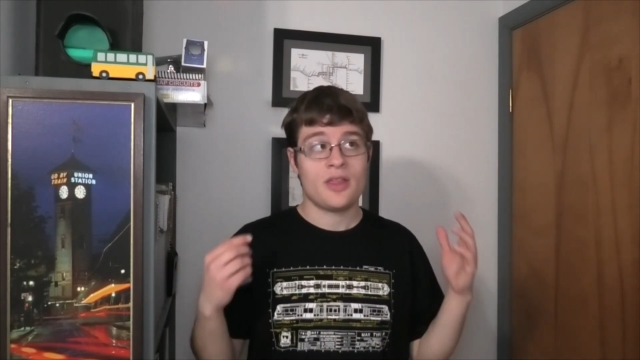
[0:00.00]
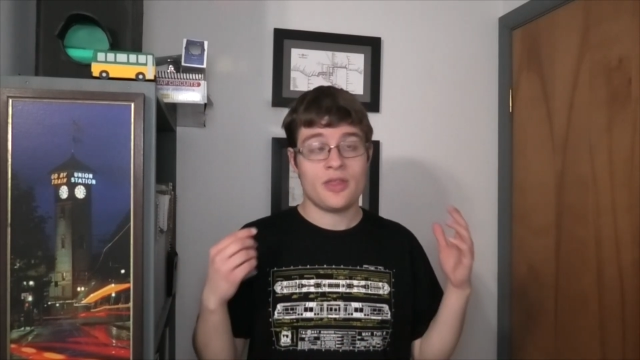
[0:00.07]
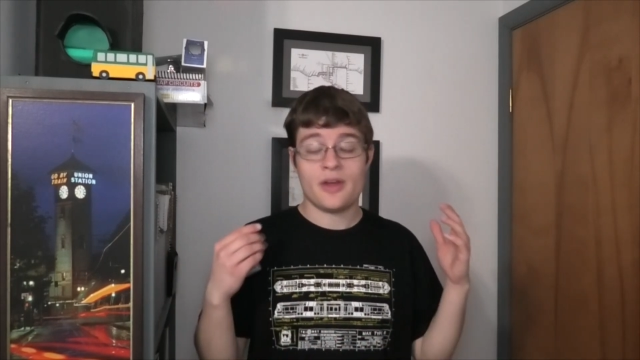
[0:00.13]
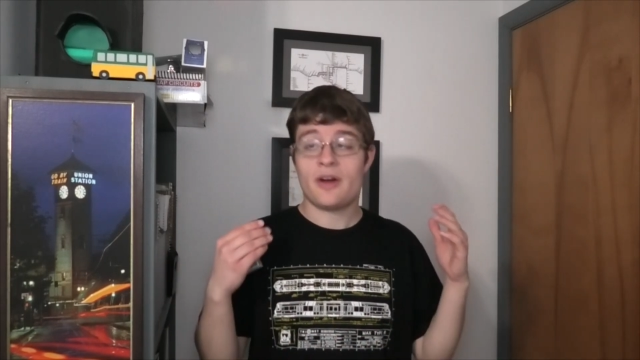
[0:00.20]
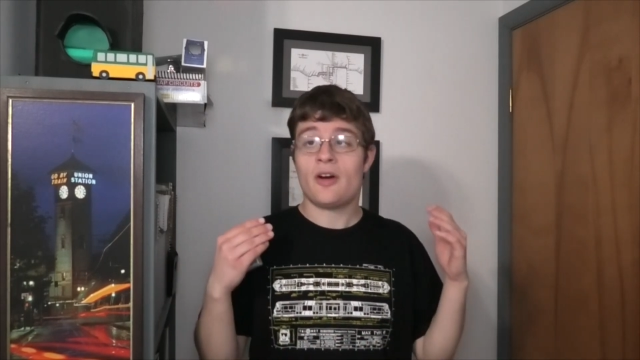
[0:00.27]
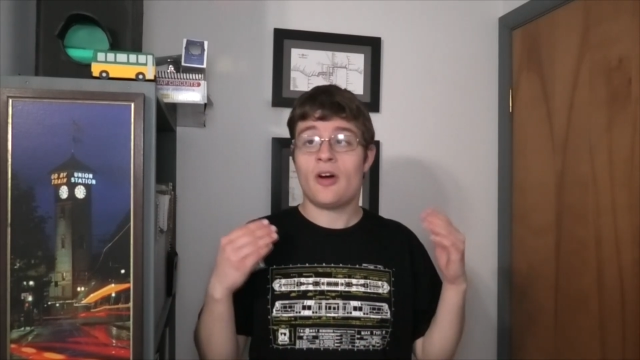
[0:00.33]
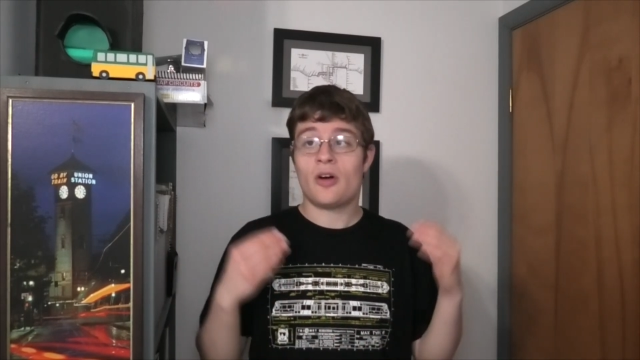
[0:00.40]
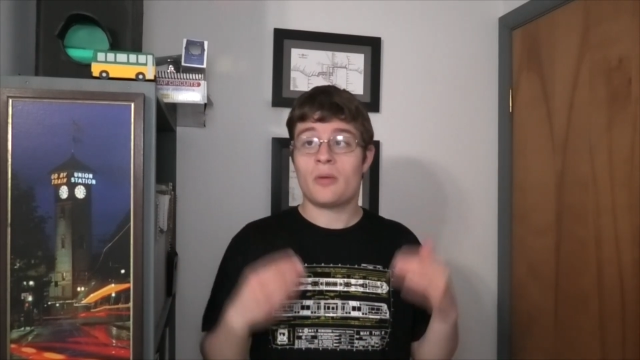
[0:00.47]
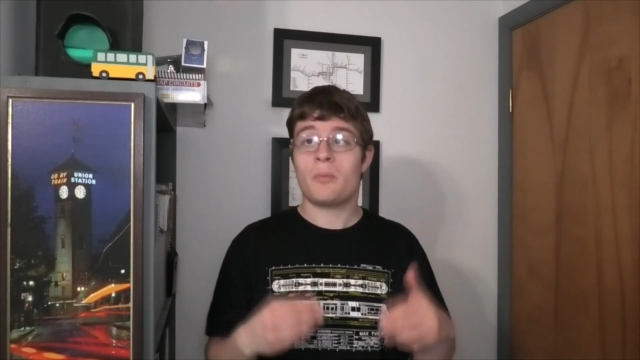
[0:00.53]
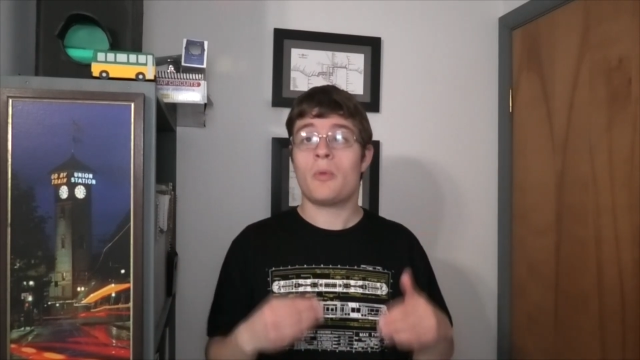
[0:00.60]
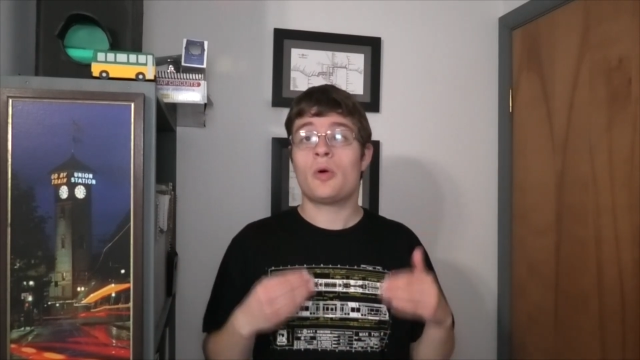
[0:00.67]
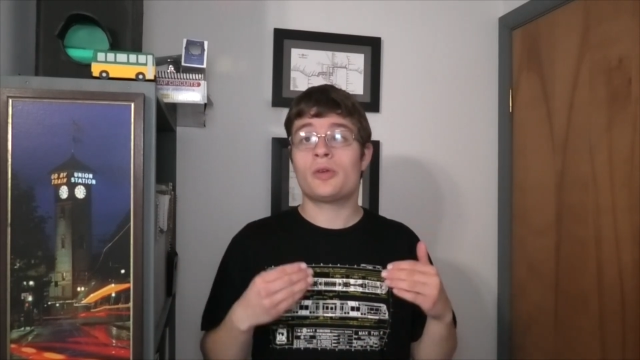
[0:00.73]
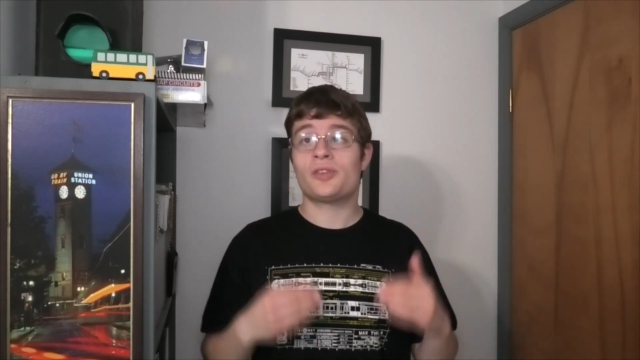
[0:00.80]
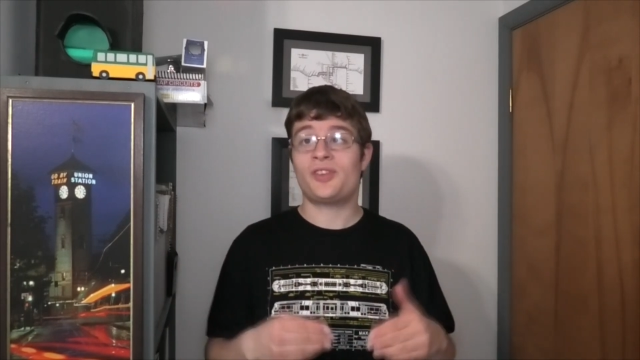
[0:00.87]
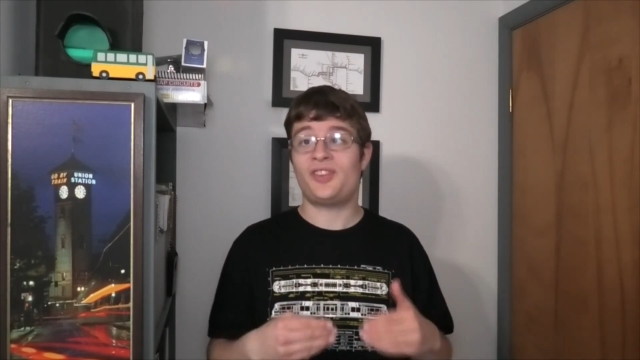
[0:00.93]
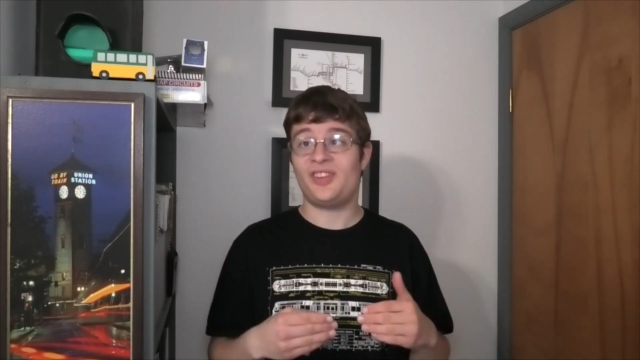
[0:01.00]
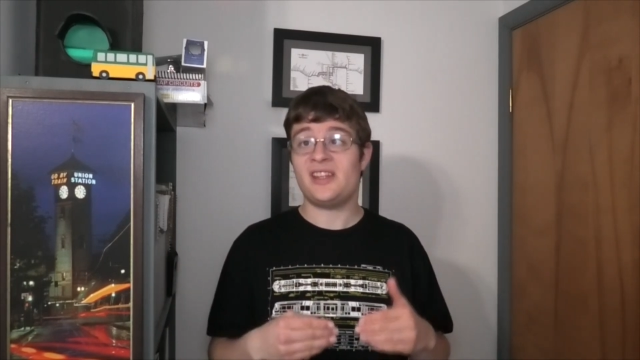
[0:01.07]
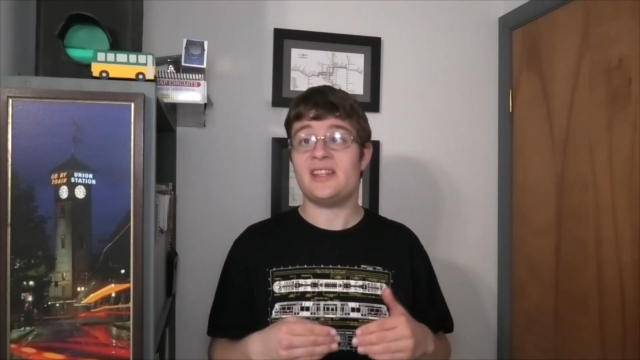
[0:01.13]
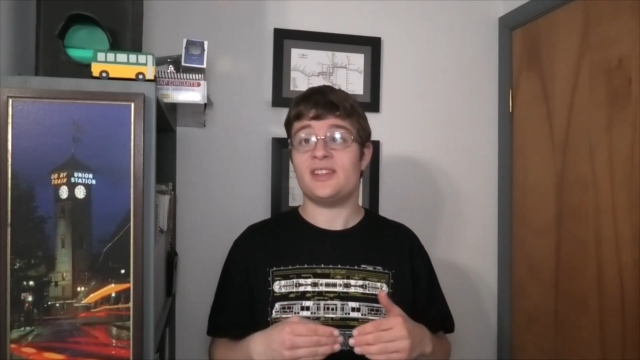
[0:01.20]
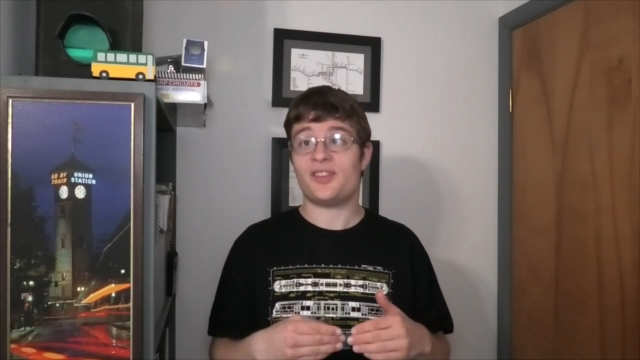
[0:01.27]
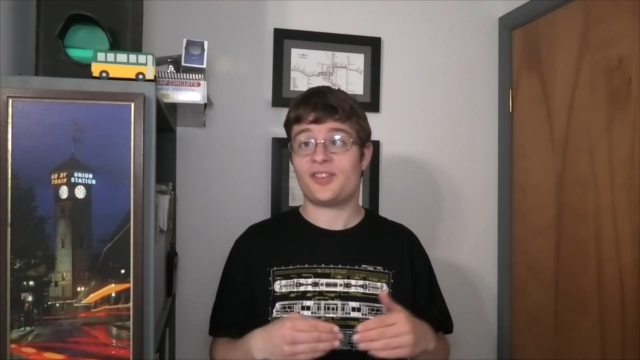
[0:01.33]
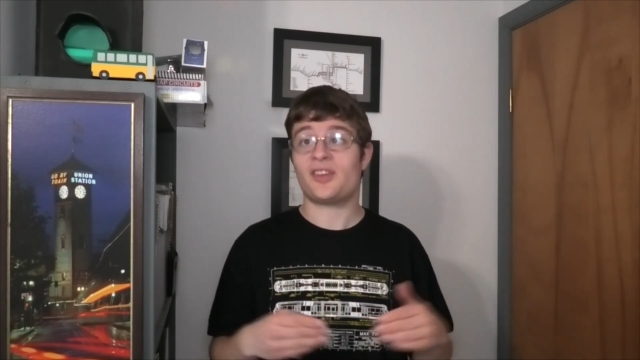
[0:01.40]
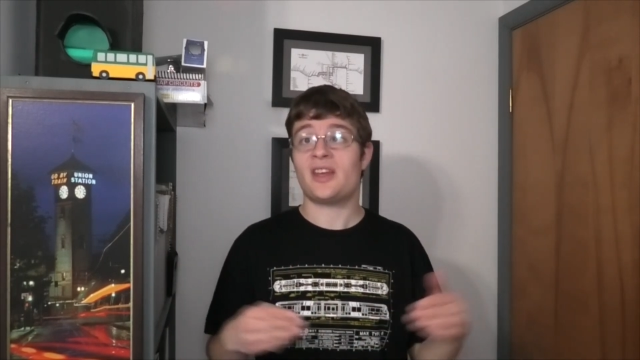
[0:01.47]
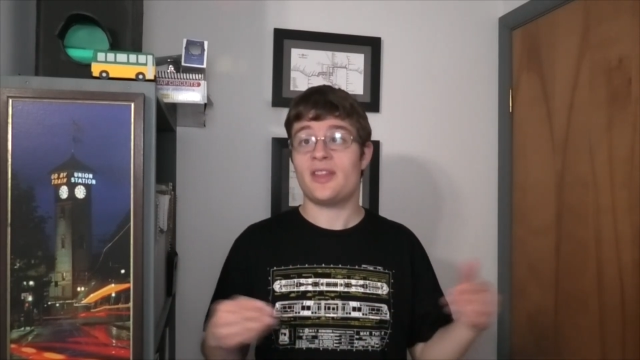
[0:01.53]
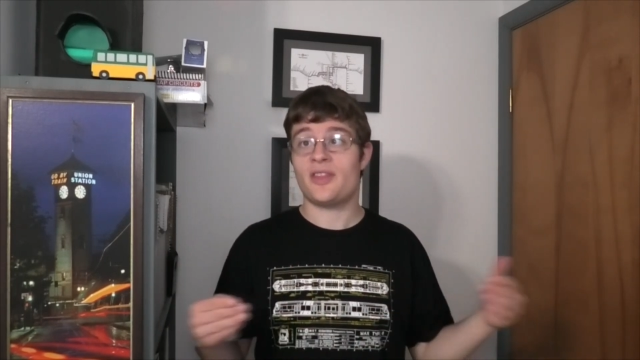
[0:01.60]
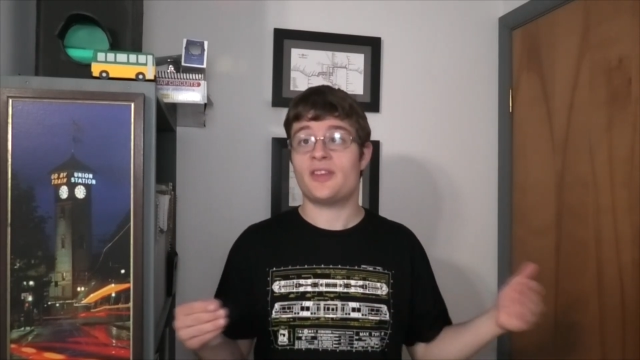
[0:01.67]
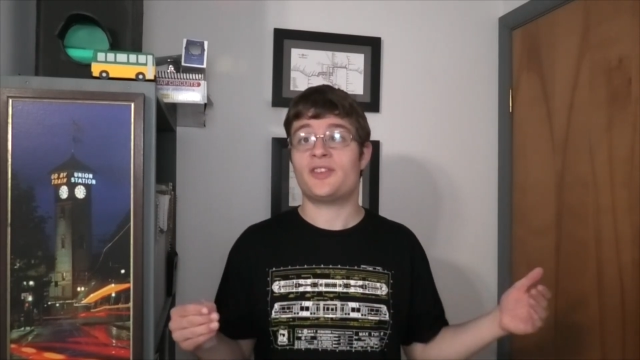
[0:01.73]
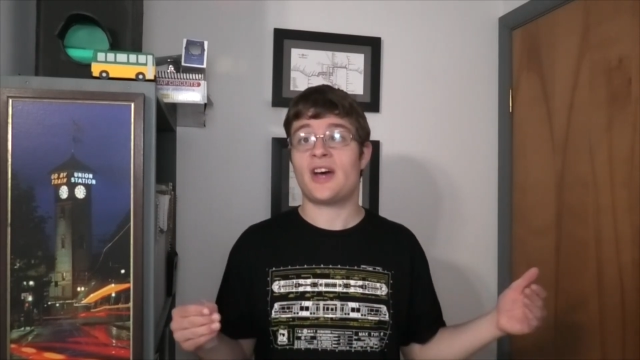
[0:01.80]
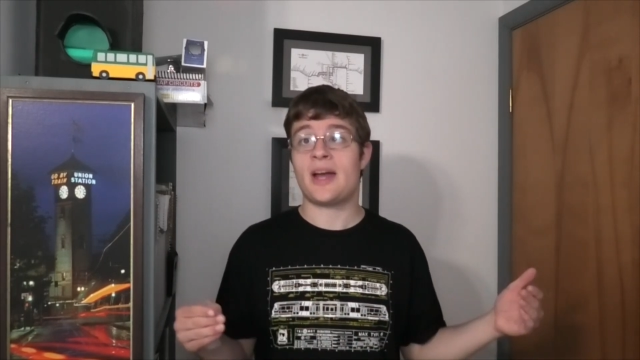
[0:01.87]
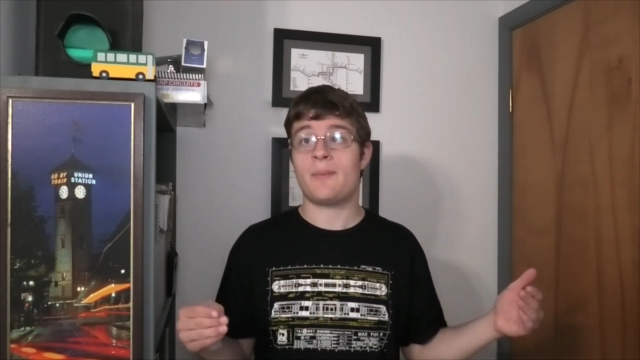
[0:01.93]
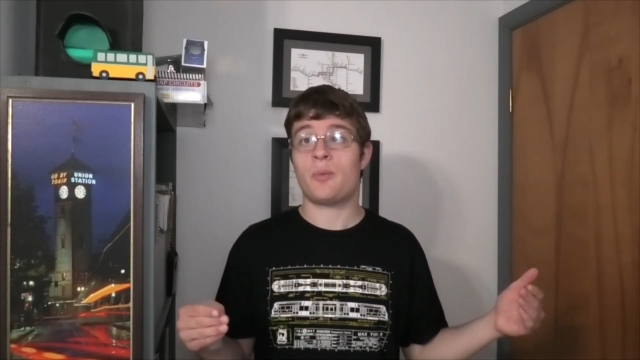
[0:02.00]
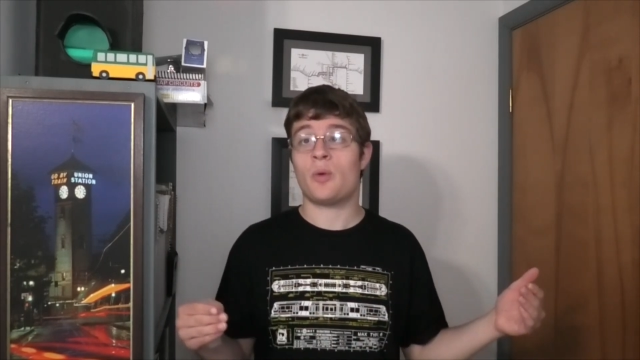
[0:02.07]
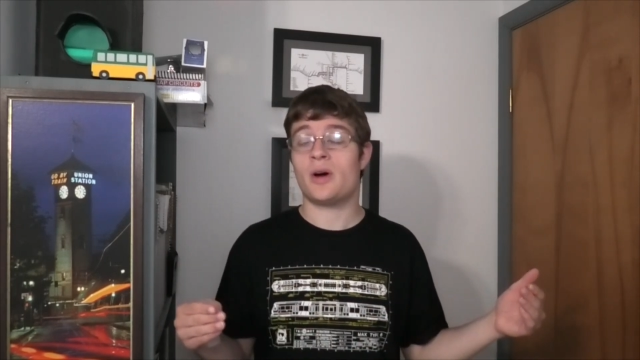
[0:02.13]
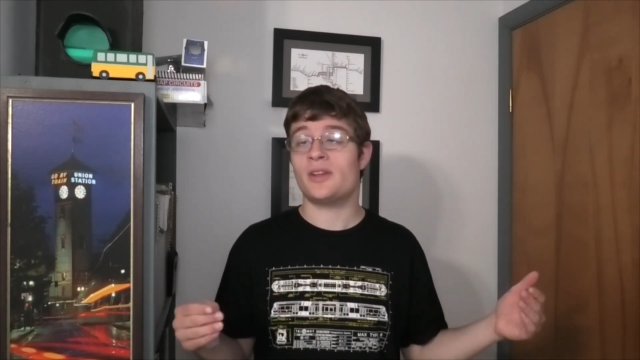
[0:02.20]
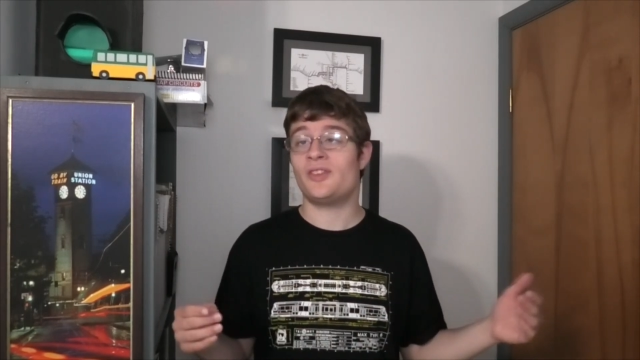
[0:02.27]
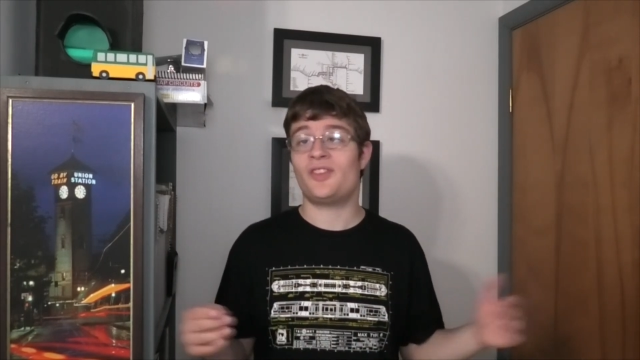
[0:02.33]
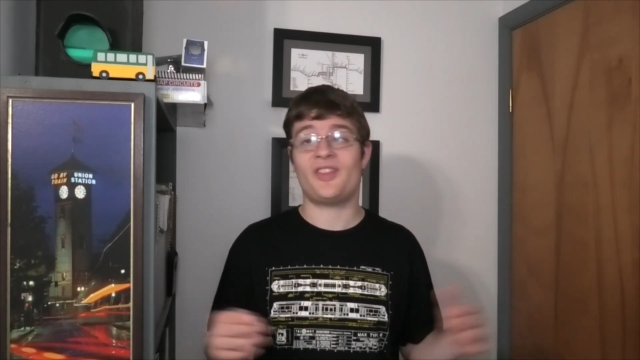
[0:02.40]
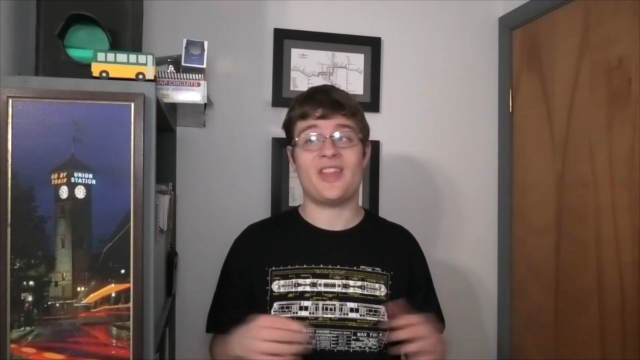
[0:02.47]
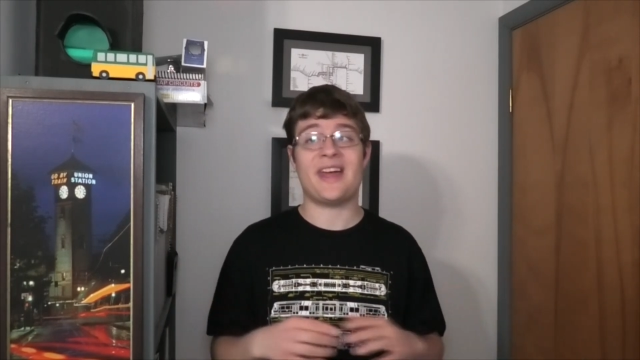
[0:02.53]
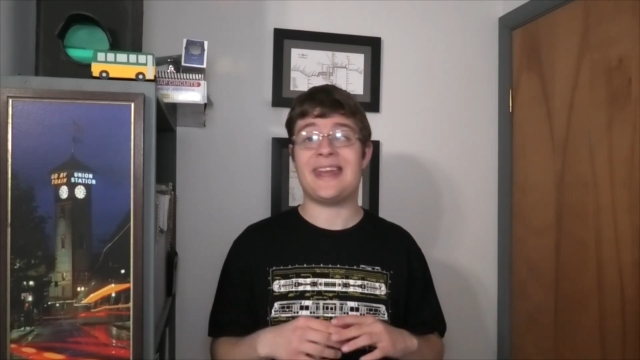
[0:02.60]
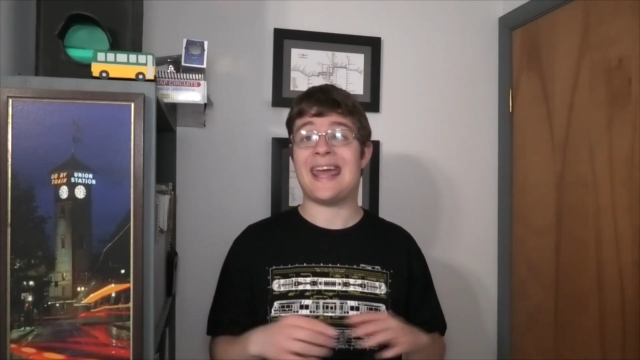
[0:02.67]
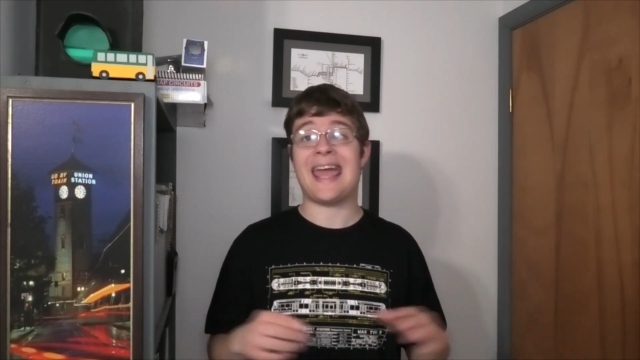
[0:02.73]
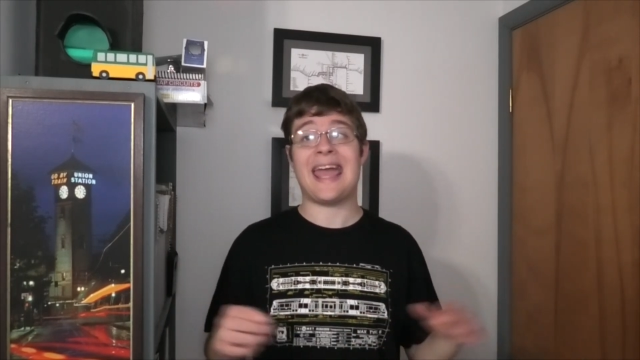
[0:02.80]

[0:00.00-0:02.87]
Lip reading: there are more seats in the Type 1s than